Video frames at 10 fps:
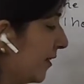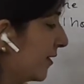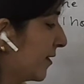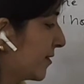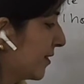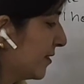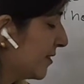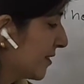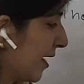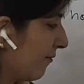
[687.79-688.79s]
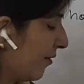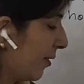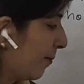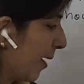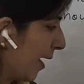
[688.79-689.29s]
the distance traveled
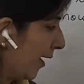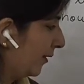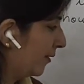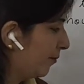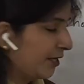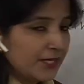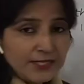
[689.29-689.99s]
by the minute